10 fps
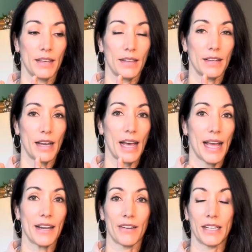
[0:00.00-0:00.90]

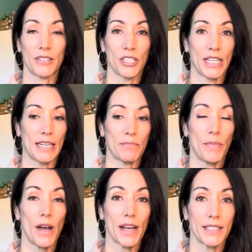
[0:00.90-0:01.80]
higher energy,
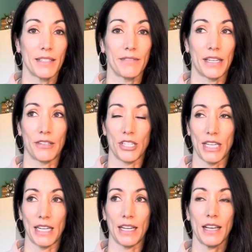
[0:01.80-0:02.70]
positive
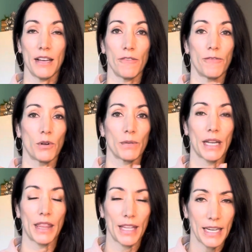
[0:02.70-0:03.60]
energy,
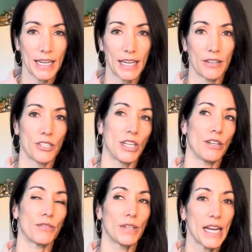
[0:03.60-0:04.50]
forward-thinking energy,
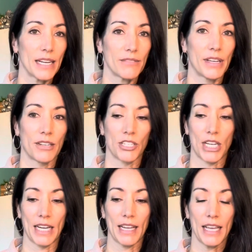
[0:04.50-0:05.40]
creative
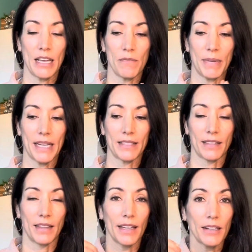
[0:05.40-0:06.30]
energy, because
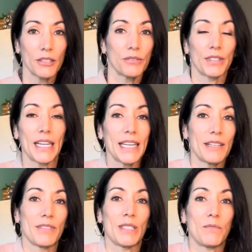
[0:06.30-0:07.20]
their
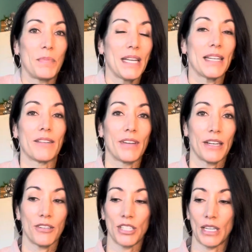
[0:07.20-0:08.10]
creative spin of
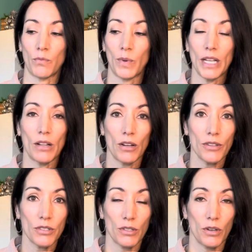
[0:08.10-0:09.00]
energy will also